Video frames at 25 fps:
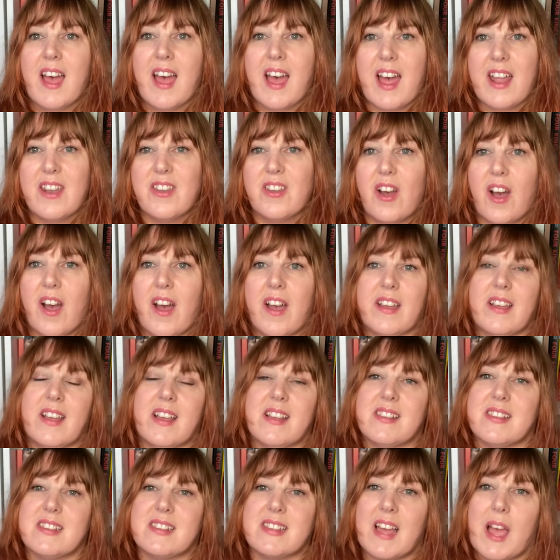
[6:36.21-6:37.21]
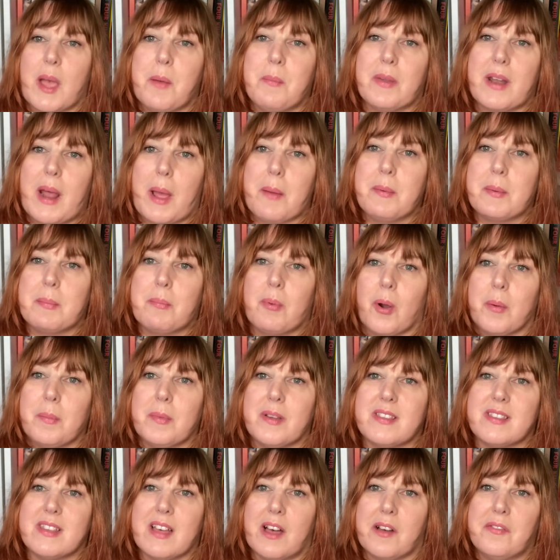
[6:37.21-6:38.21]
And now is the time when I would pour
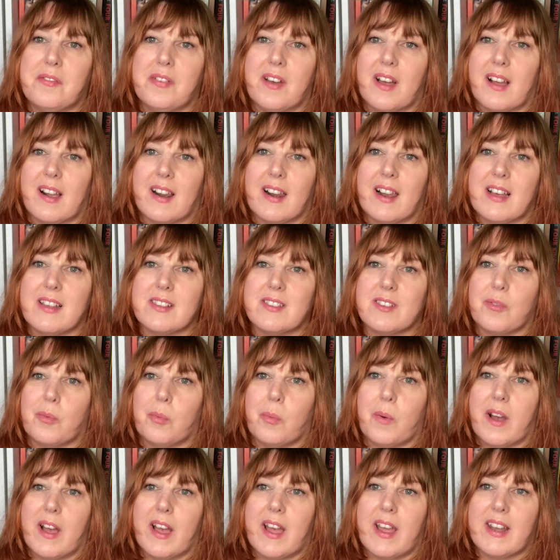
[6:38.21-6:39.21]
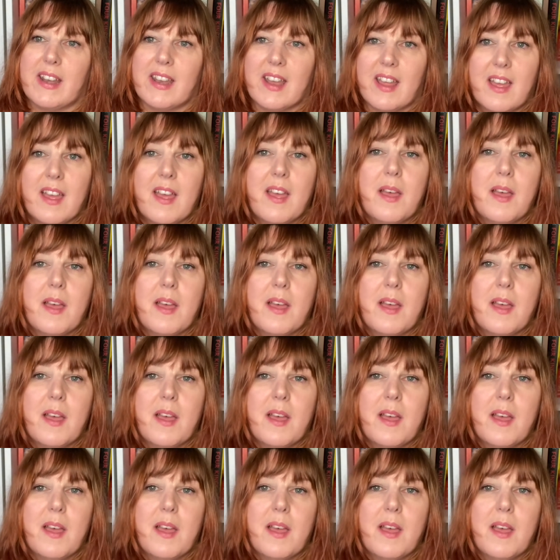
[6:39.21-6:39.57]
myself a glass of wine,